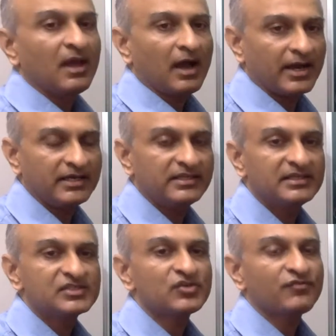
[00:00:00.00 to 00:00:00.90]

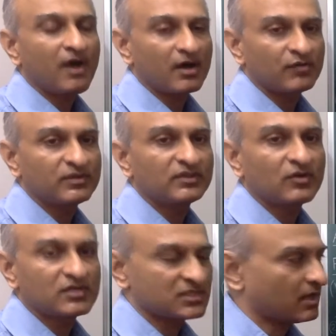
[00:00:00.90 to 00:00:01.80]
Ideals of R1
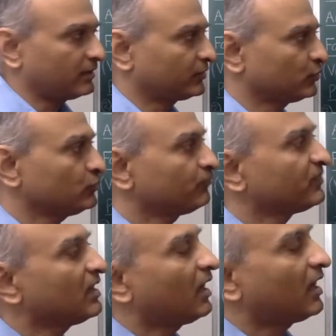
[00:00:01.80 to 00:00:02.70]
cross R2
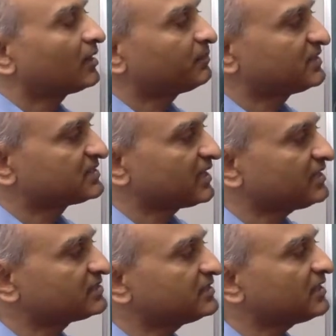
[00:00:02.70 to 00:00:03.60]
are
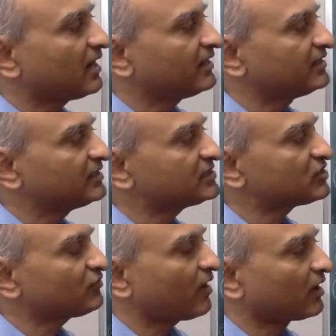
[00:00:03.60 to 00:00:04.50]
precisely ideals
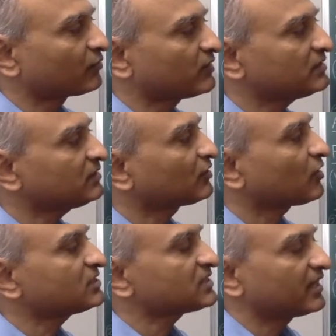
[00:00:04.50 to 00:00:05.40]
of R1
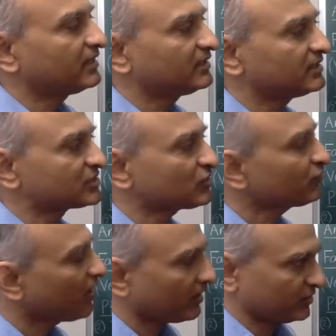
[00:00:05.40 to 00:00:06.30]
cross ideals of
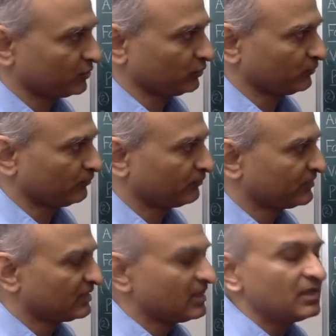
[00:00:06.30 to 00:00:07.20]
R2.
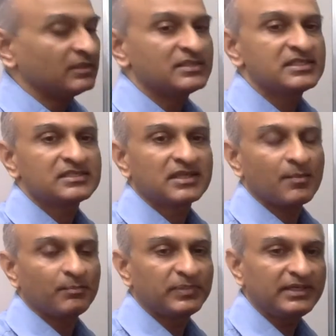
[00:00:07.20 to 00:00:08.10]
This is
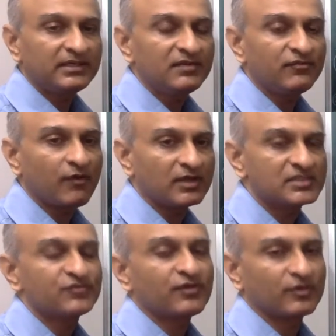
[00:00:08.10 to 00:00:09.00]
completely
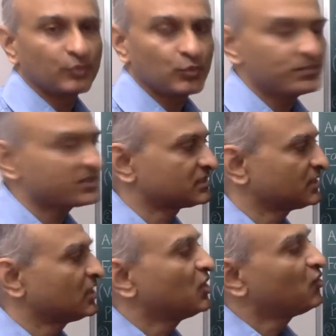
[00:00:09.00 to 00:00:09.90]
false for groups.
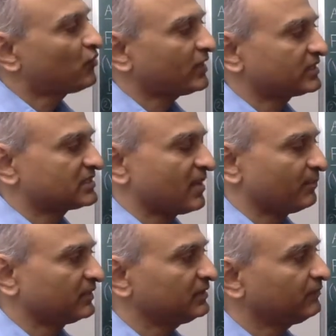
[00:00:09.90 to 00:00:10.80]
For
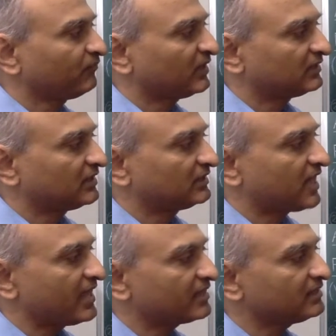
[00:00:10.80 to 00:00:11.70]
example, the
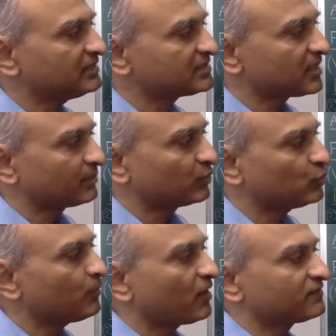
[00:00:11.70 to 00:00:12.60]
diagonal
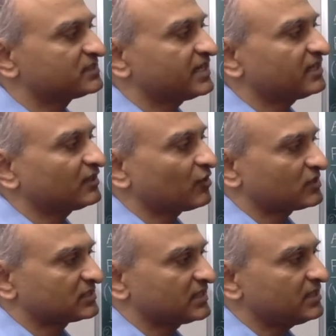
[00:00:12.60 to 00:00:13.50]
subgroup of Z
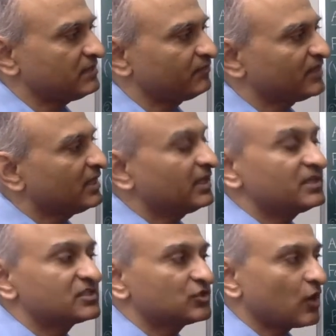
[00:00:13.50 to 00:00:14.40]
cross Z
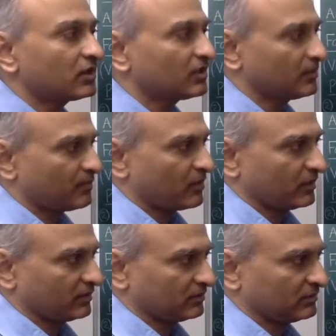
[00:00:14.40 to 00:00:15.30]
is not a
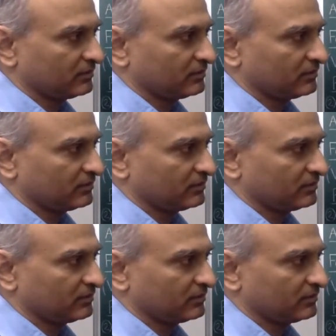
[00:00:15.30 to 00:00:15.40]
product.